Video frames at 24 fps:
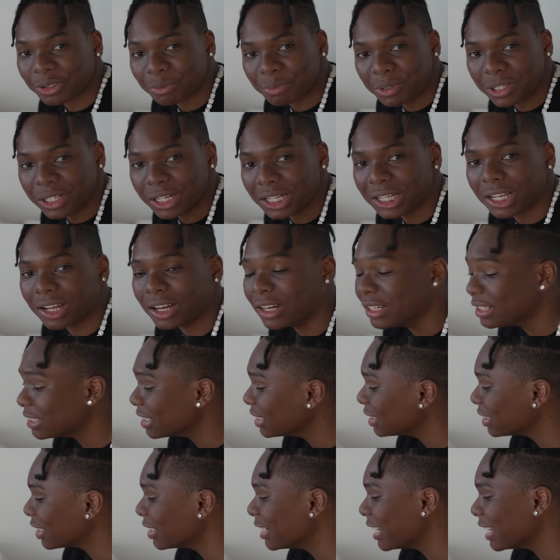media
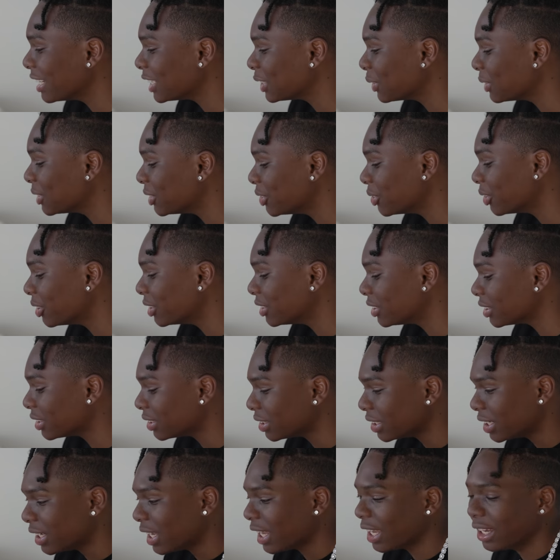content on the S22
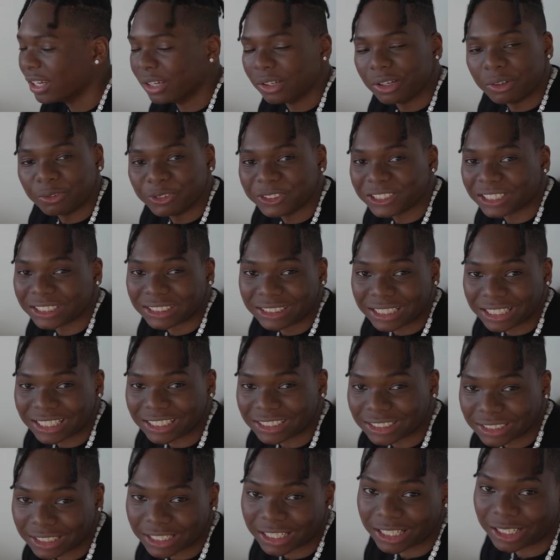Ultra, we just did it
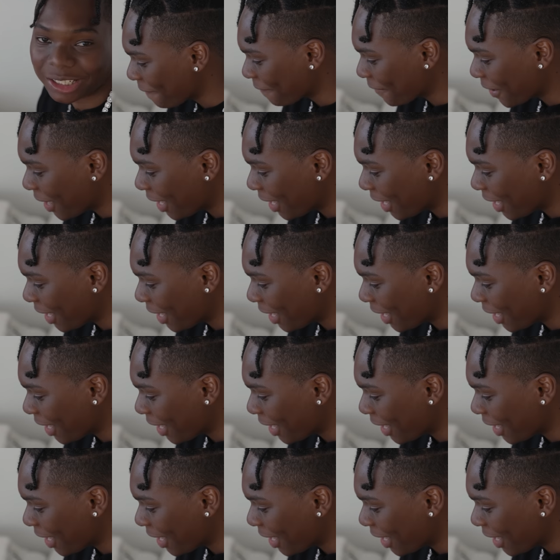today.